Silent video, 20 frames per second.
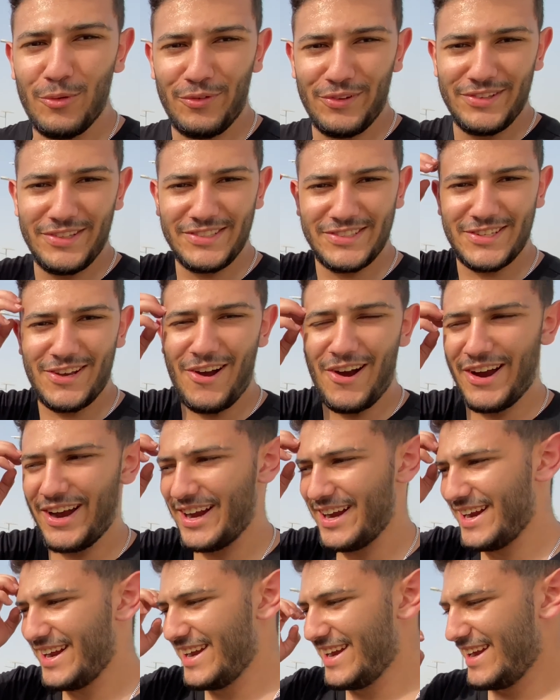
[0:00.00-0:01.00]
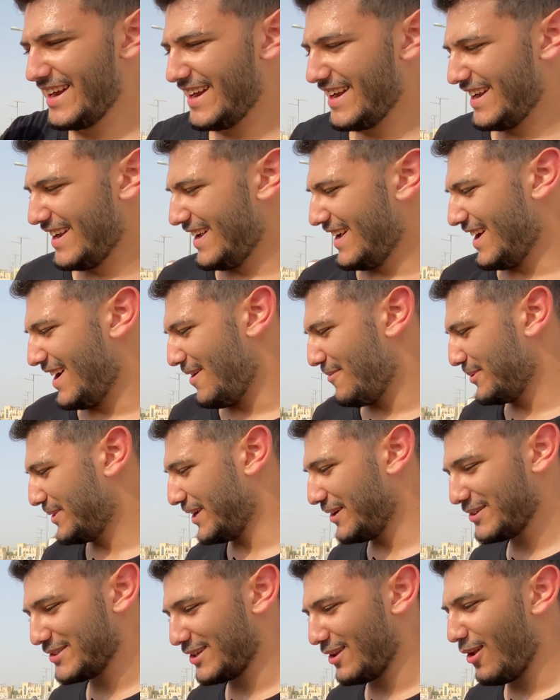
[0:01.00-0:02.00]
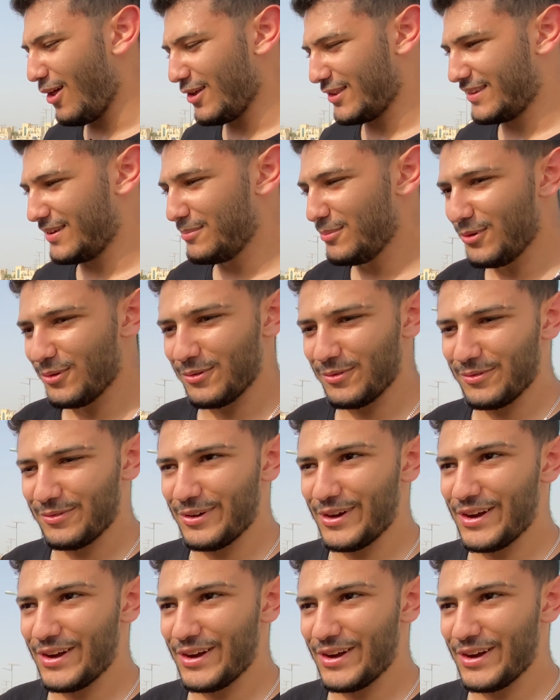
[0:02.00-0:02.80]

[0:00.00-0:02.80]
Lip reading: in this car, but there's a lot to move.